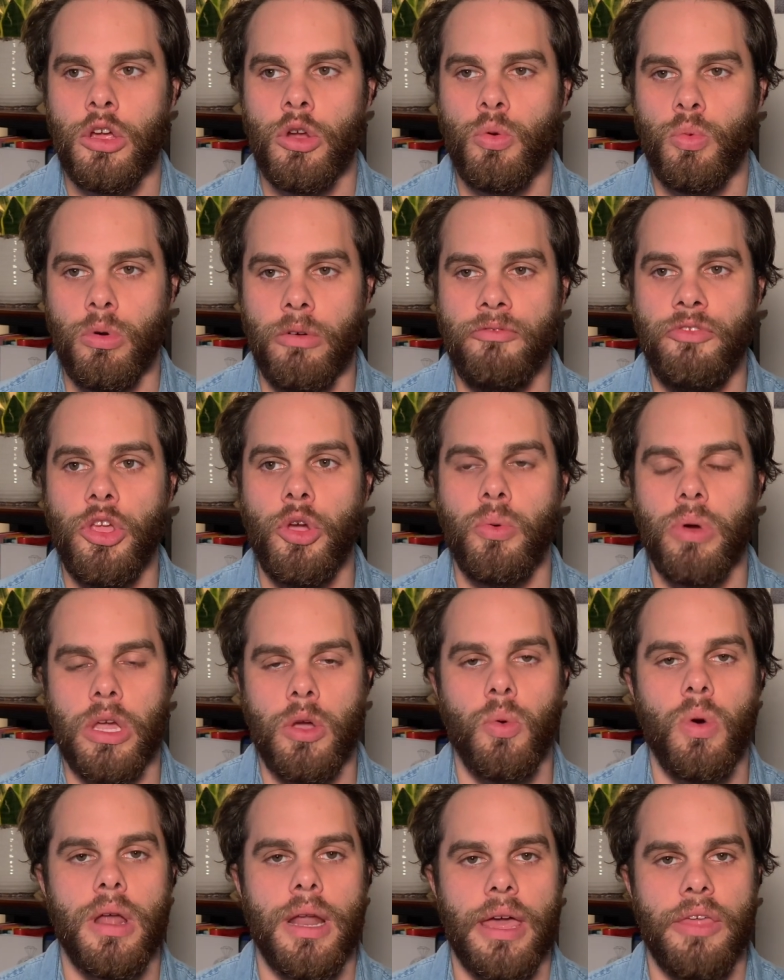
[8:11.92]

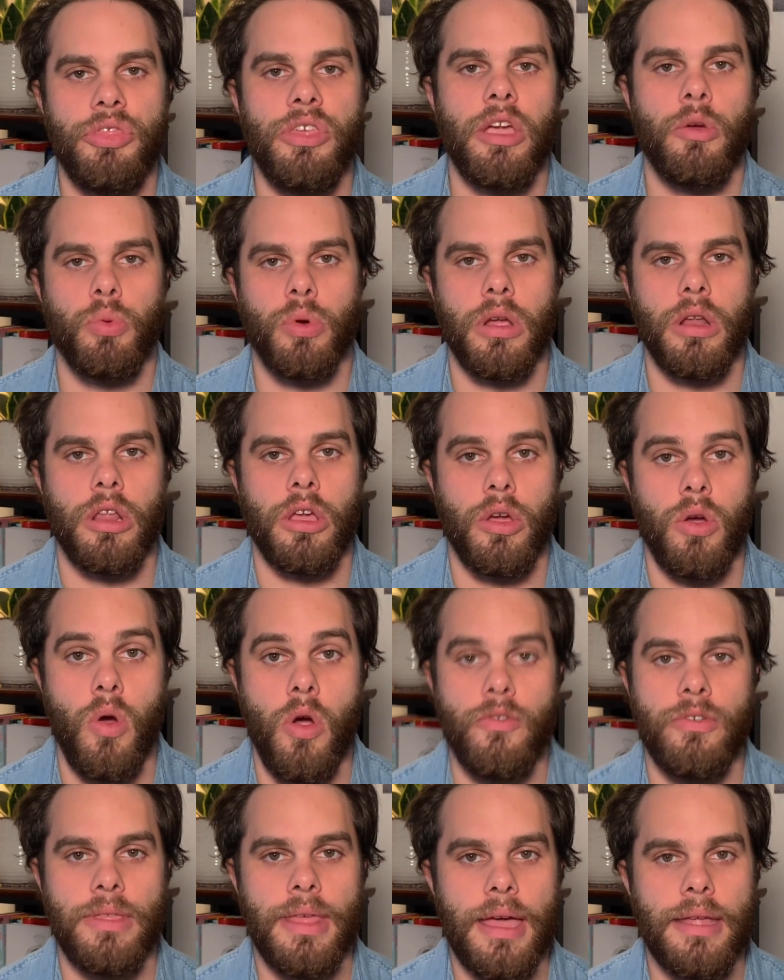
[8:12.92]
reviewing what I think we're gonna go
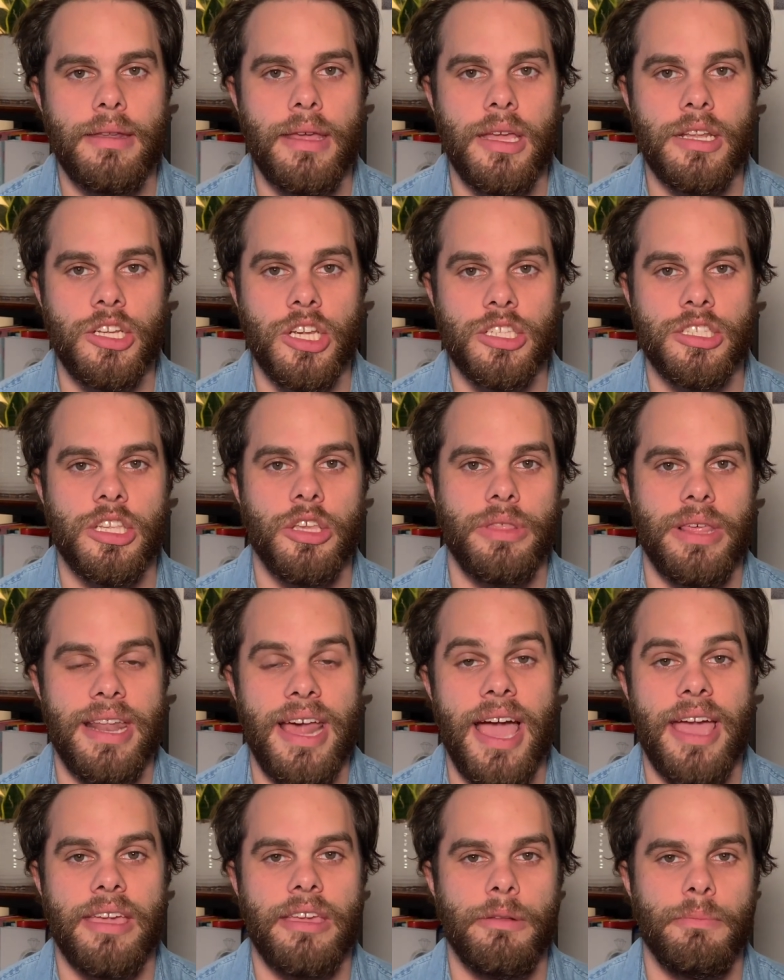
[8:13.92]
over that day, just so that
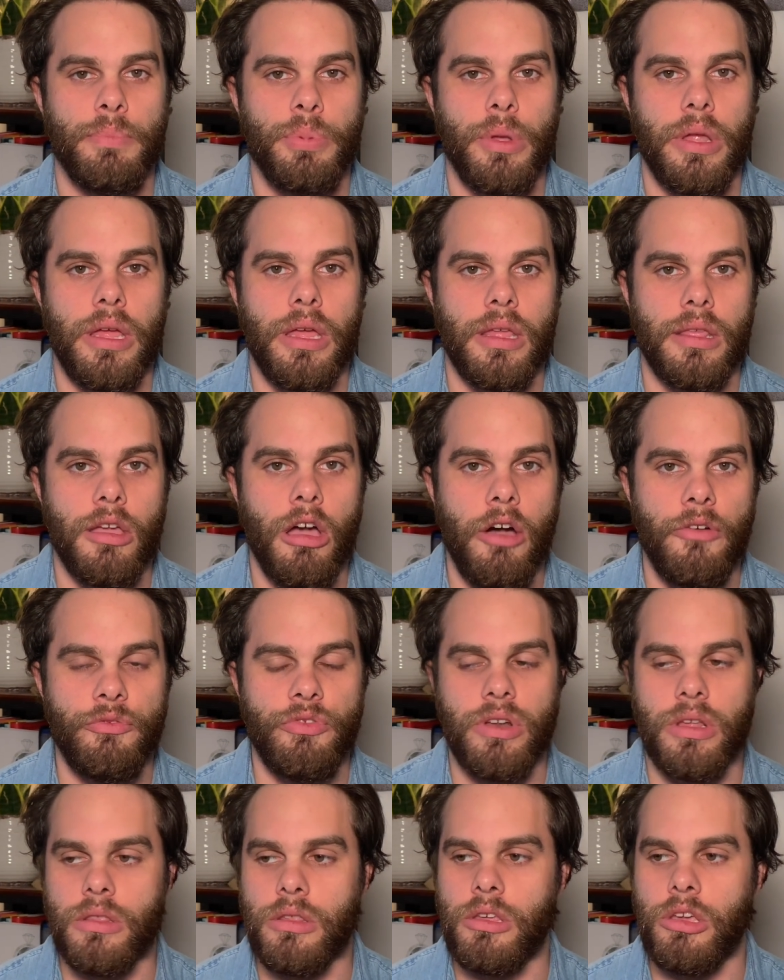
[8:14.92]
I can play it
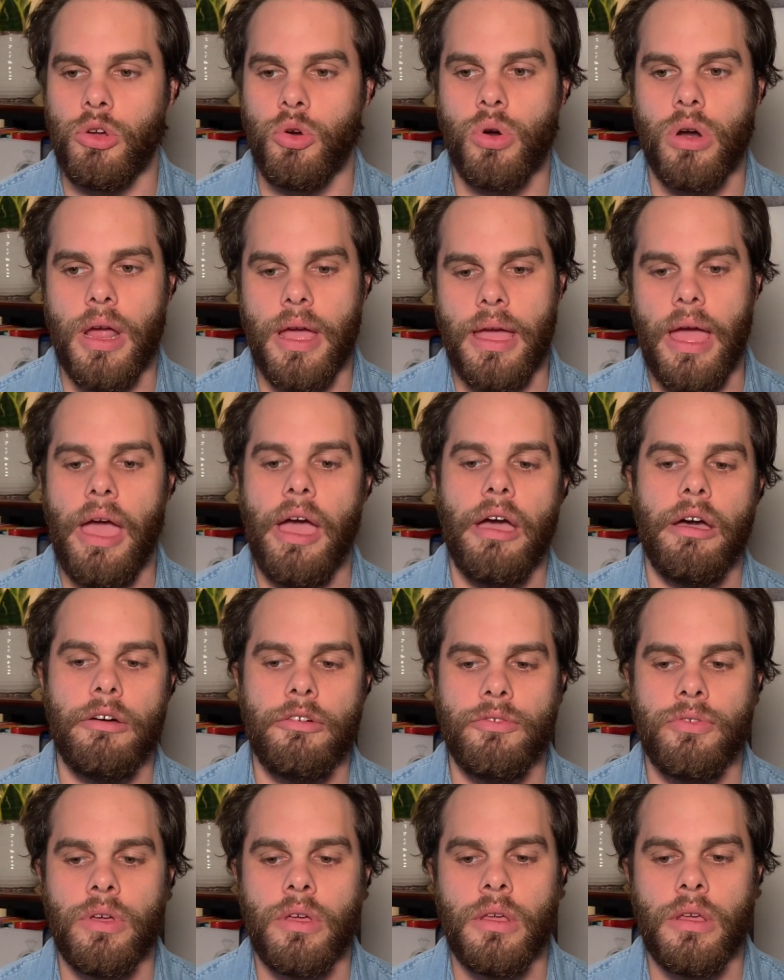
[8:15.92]
confidently or I
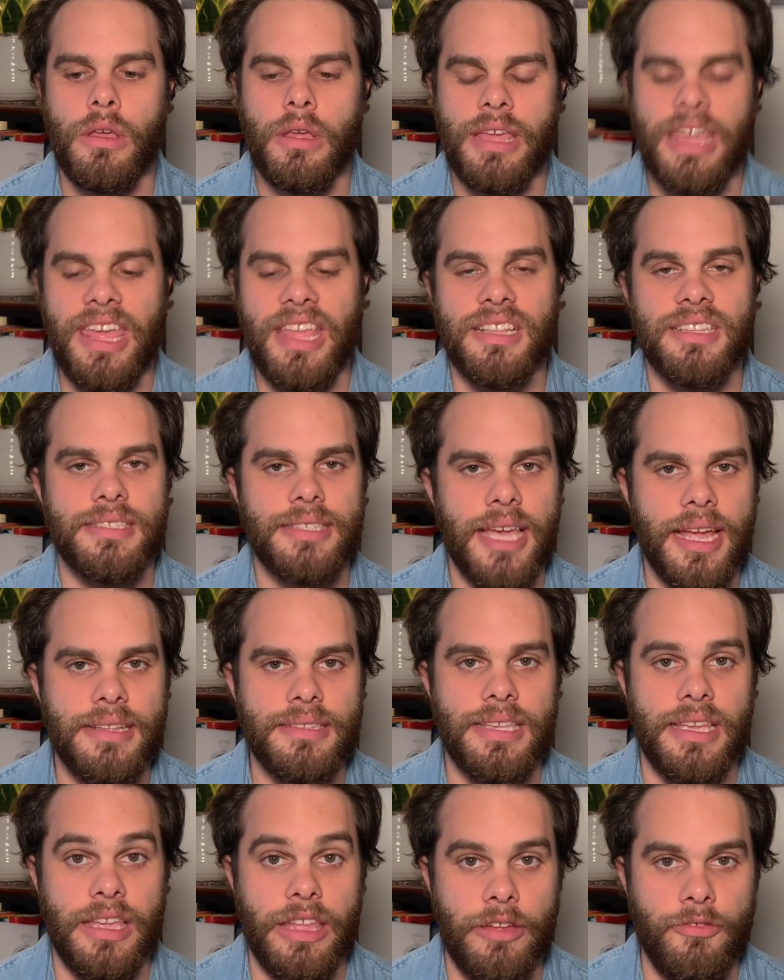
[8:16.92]
have insight
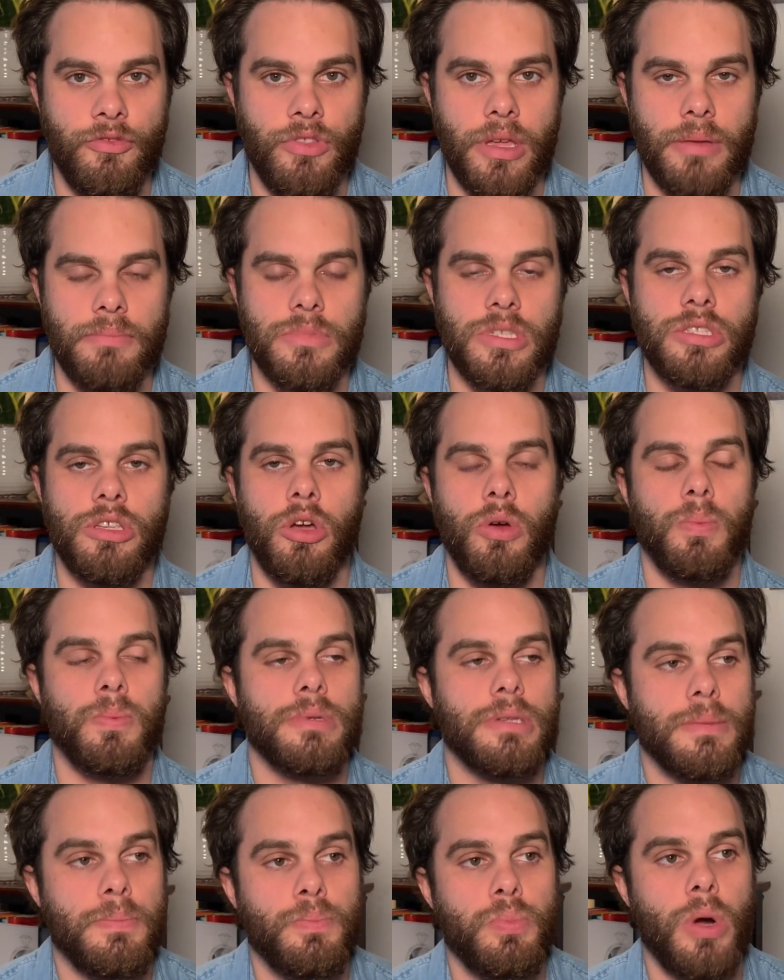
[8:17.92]
to give them. So
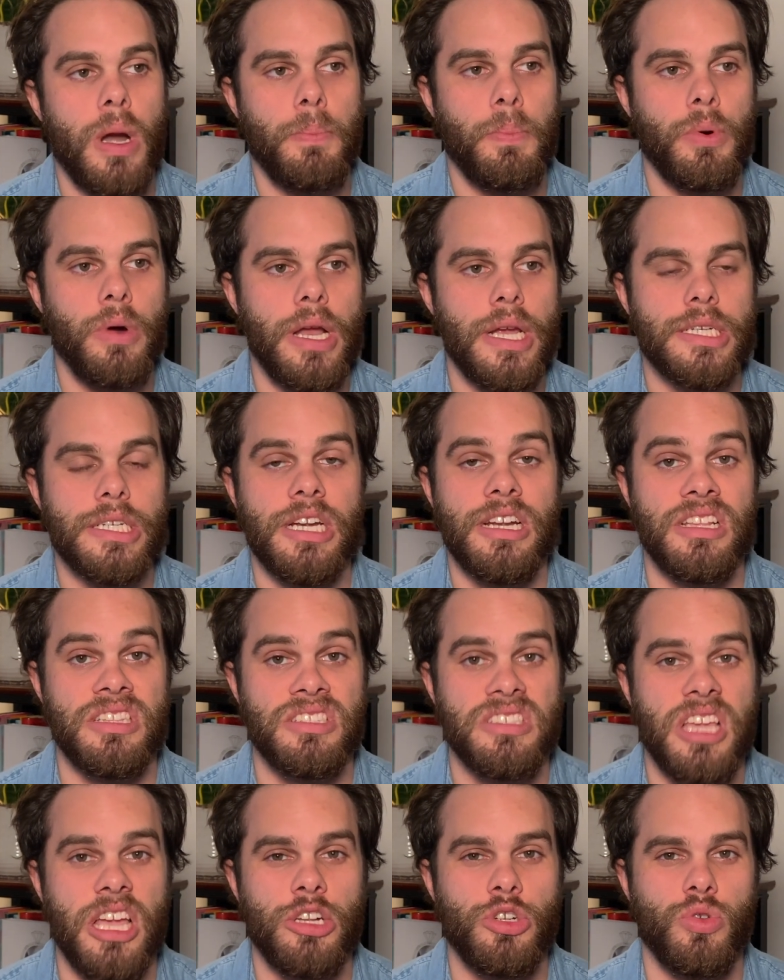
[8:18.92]
preparation and
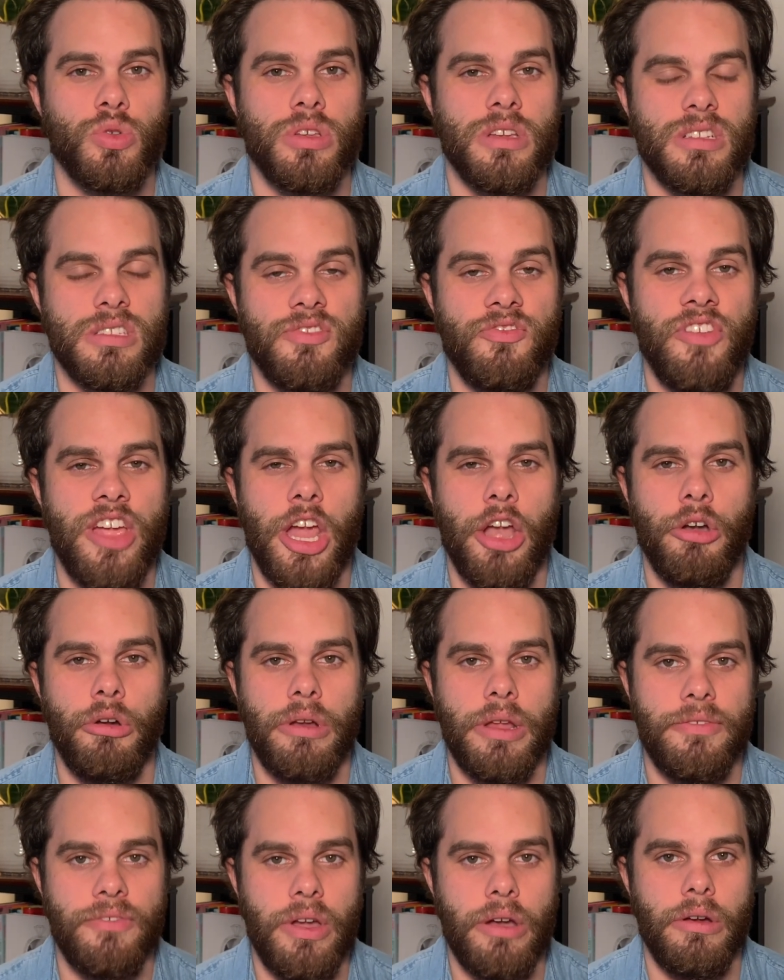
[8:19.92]
scheduling is
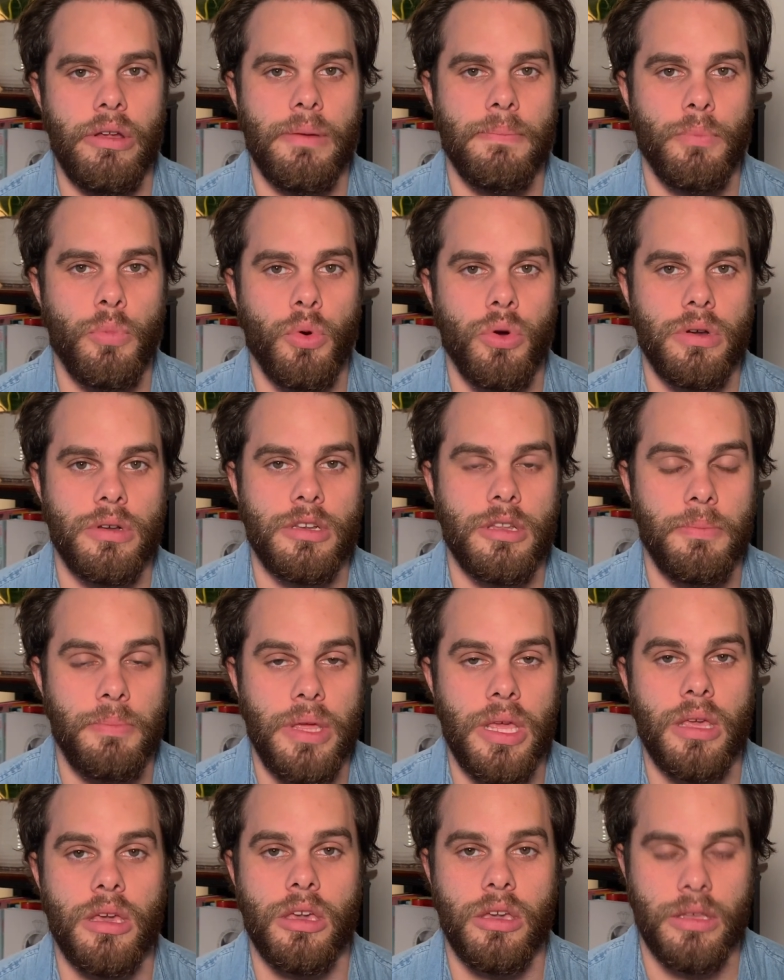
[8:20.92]
very, very important to
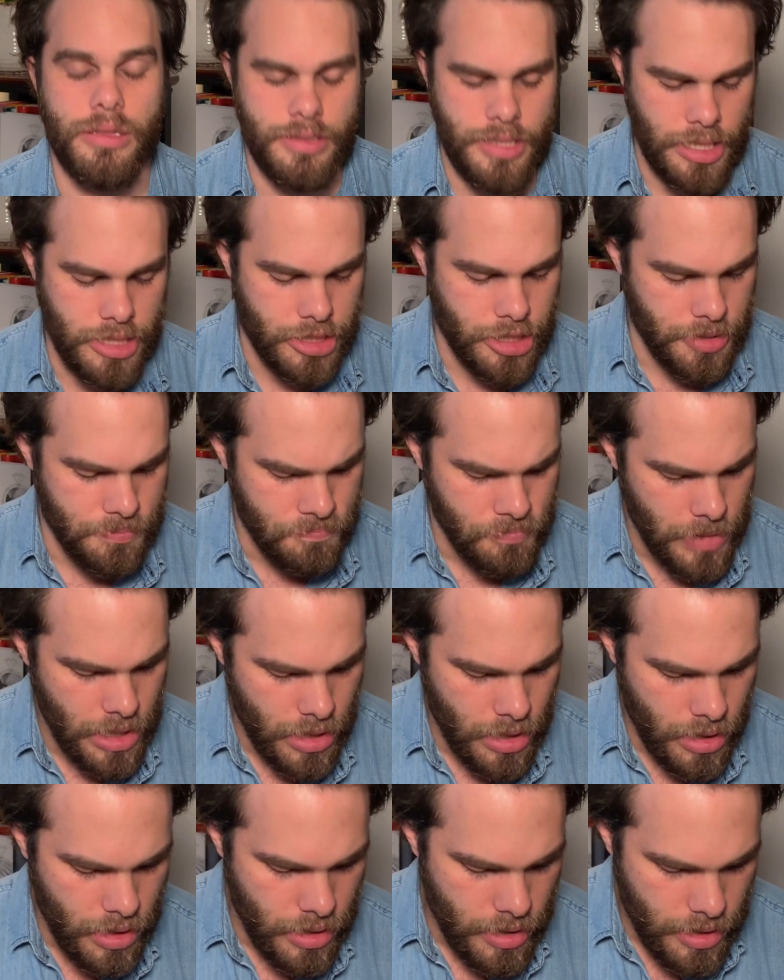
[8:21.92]
being a good teacher.
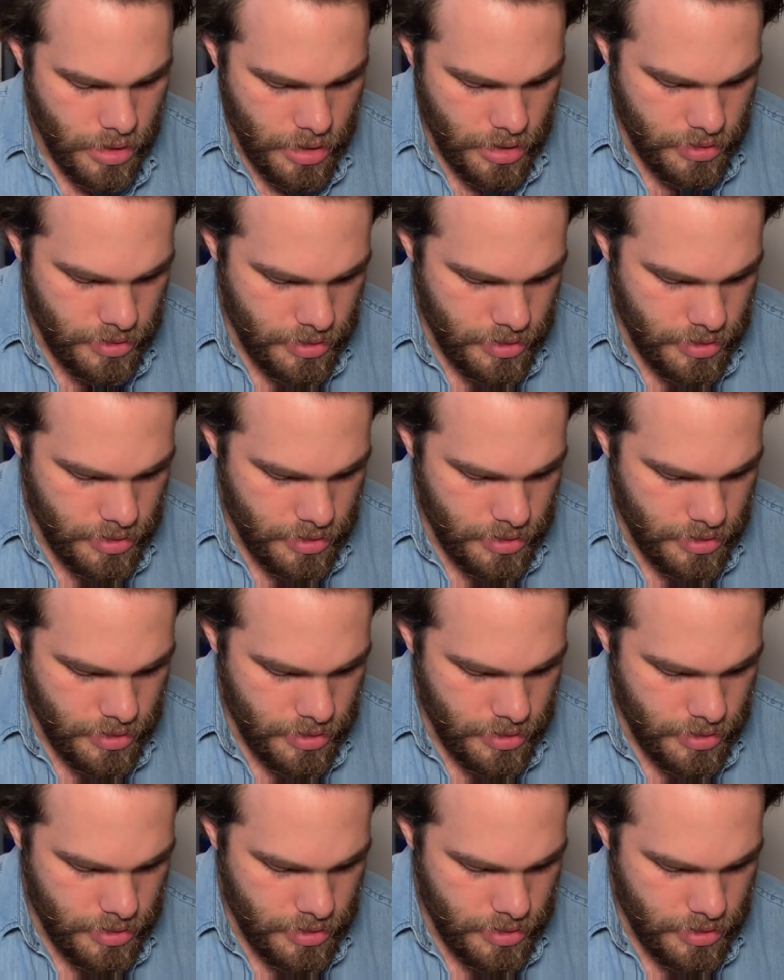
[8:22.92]
And